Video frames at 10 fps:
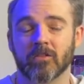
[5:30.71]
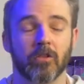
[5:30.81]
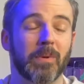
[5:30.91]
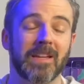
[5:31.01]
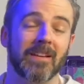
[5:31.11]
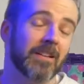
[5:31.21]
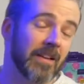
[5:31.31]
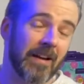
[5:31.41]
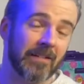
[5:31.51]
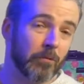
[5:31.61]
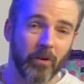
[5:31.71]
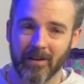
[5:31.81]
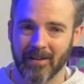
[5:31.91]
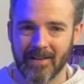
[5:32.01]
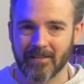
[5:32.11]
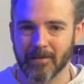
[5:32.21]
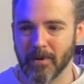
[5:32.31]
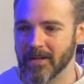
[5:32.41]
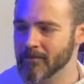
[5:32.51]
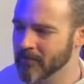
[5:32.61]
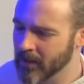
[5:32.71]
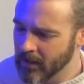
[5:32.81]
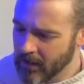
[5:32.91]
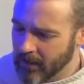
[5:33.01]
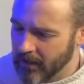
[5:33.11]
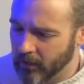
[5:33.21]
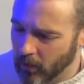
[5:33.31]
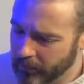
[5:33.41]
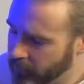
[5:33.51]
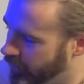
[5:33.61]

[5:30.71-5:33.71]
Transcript: to be exactly what it needs to be. It also